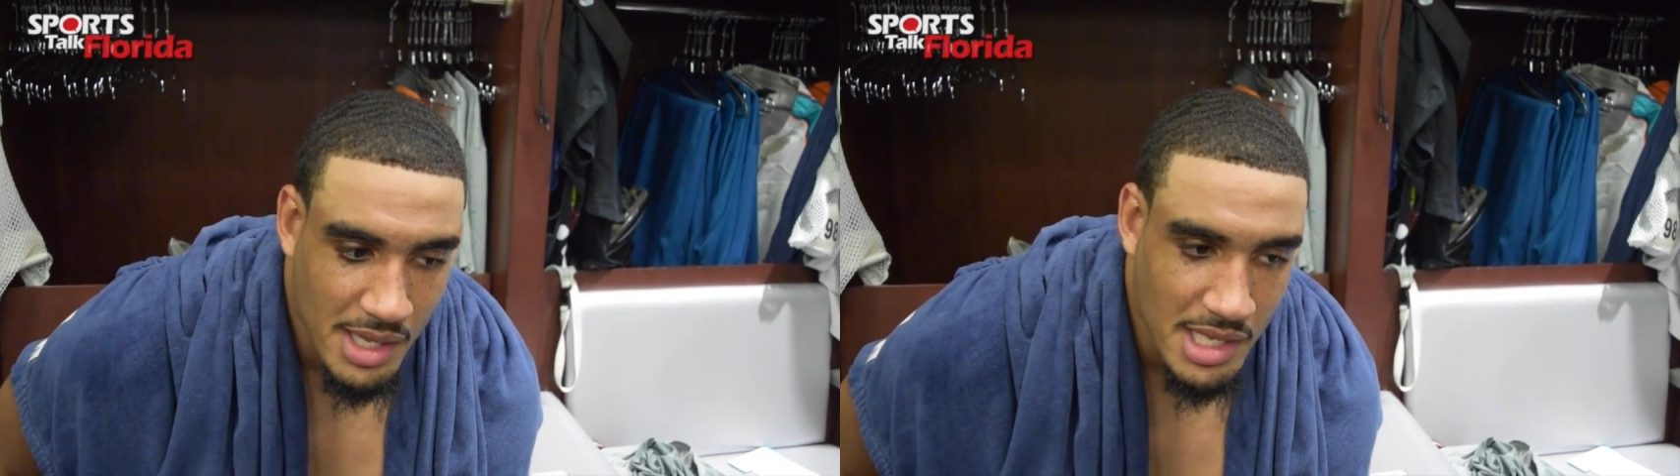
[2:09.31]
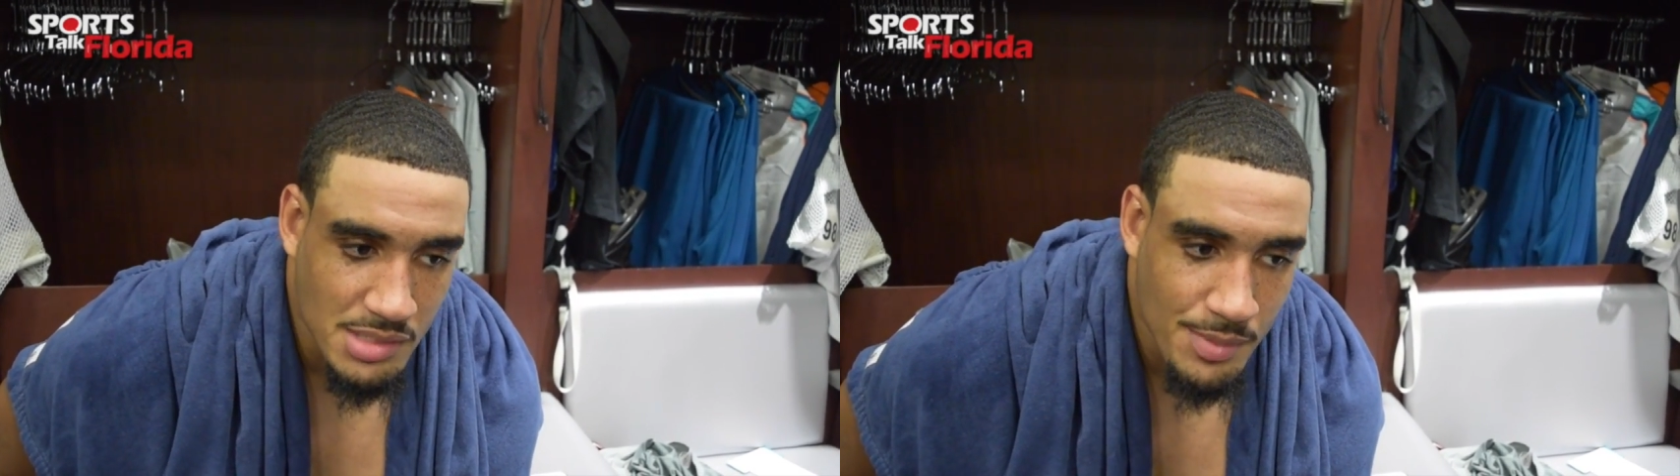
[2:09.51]

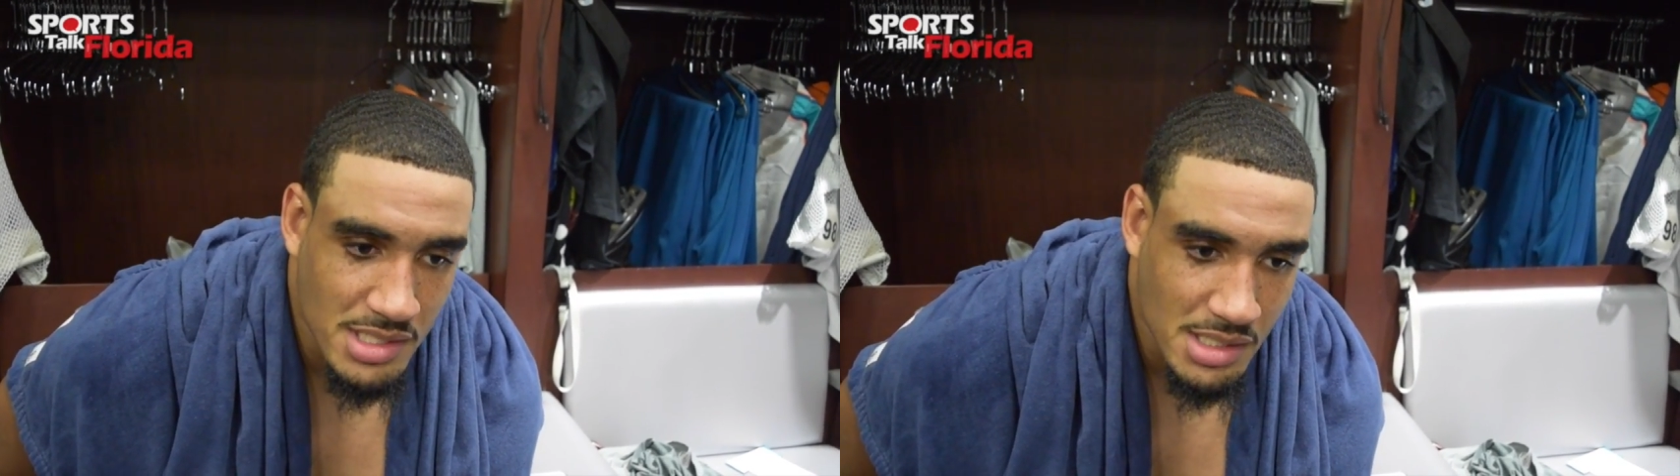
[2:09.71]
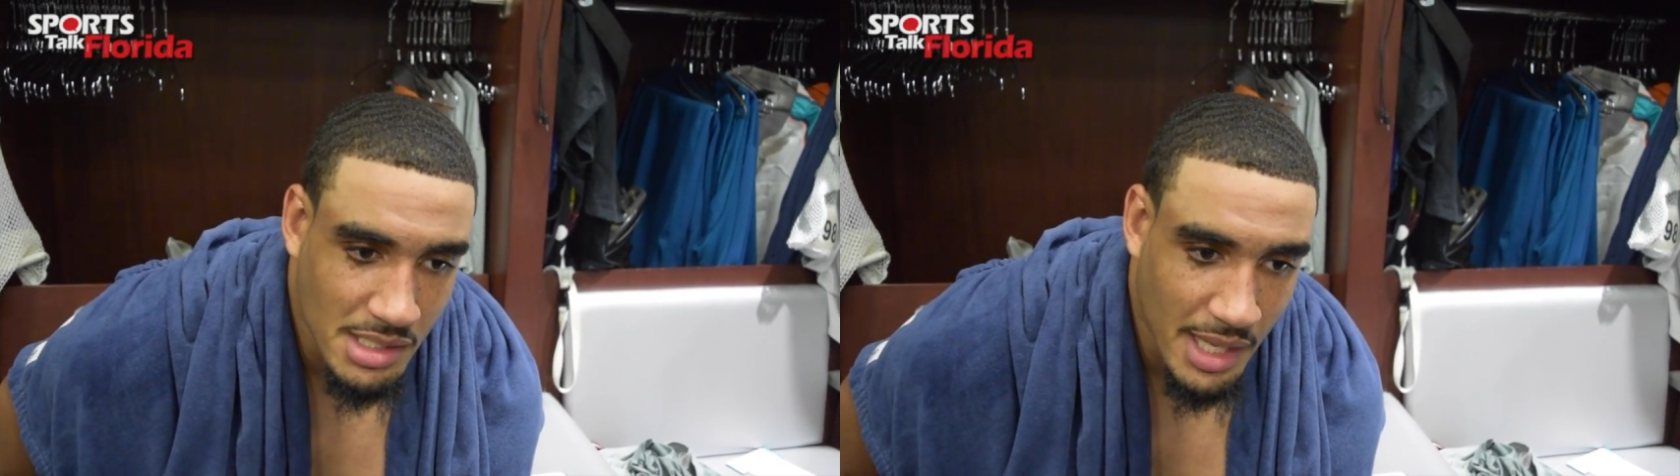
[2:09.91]
And
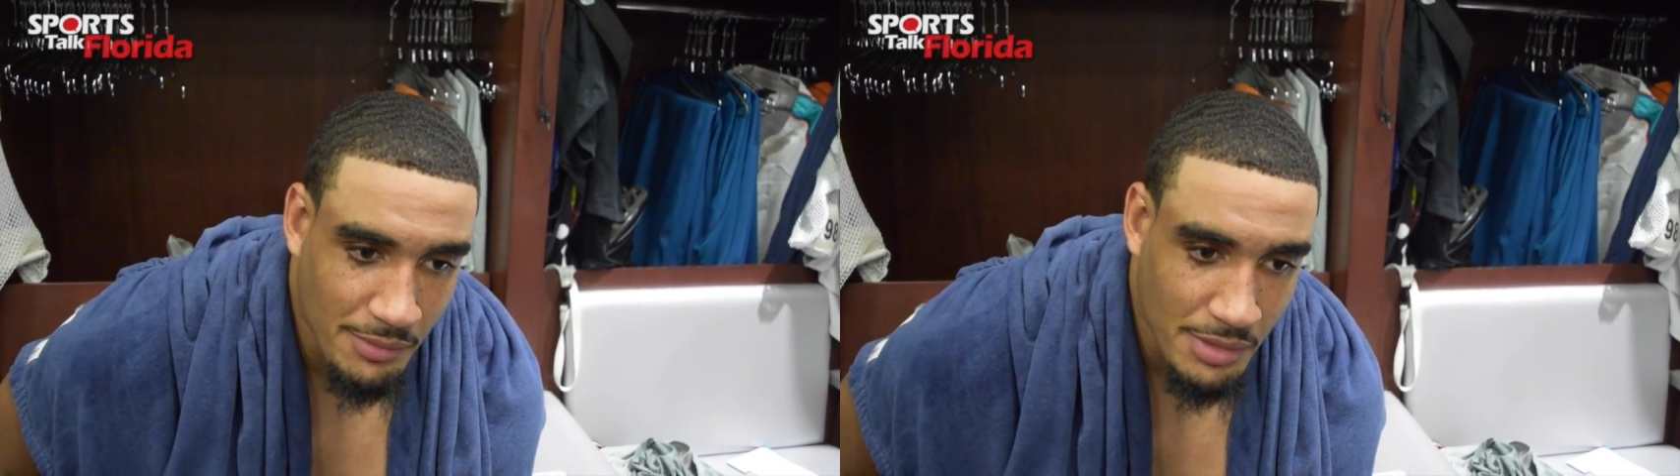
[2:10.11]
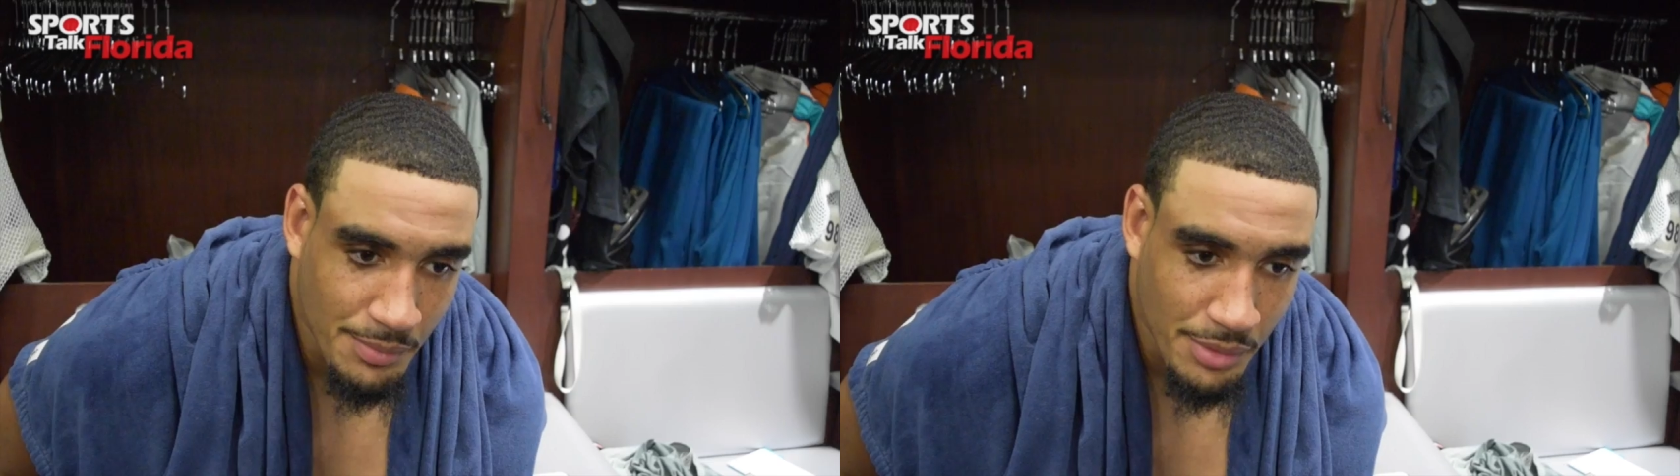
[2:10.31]
especially
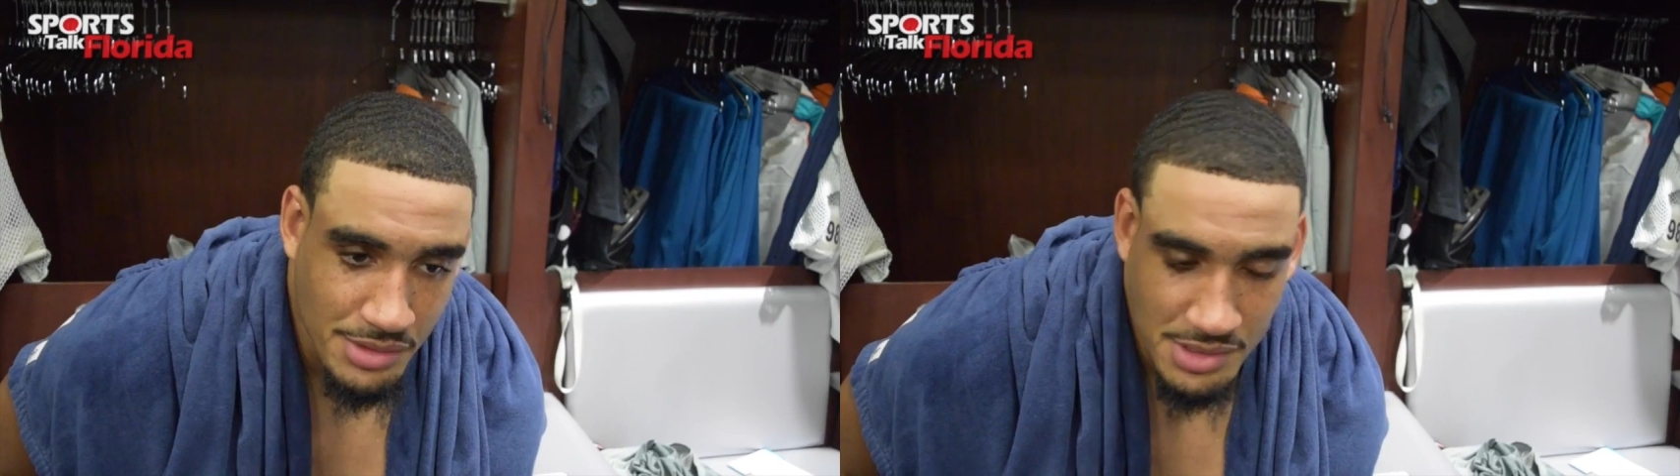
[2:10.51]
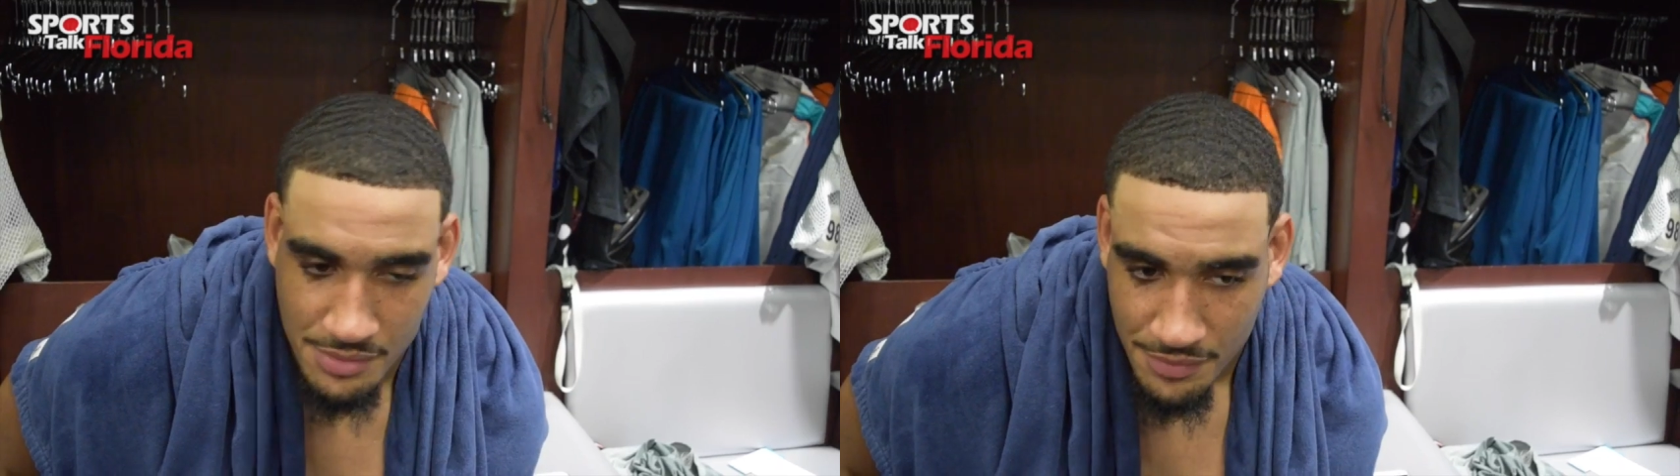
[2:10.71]
like when the
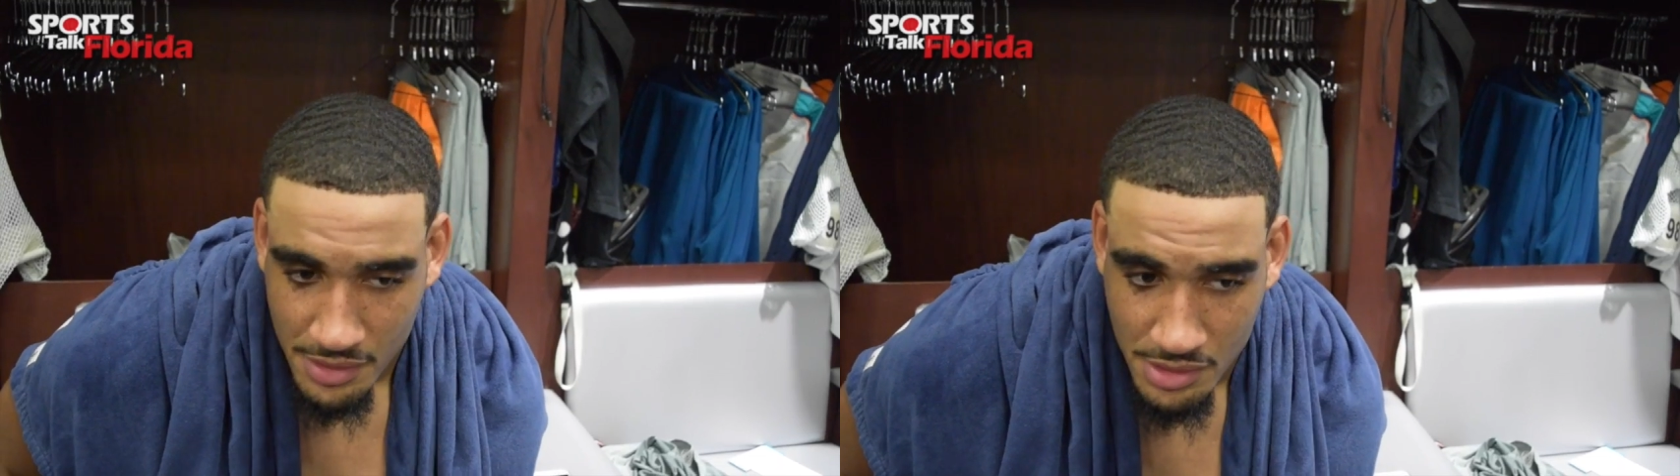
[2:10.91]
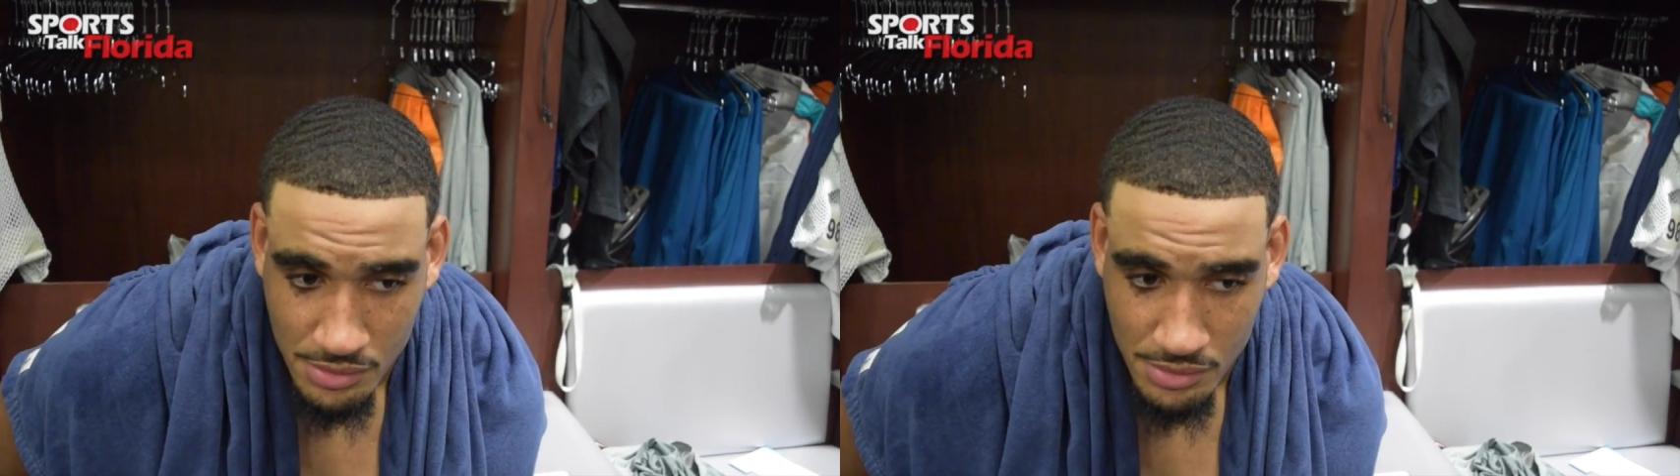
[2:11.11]
person in front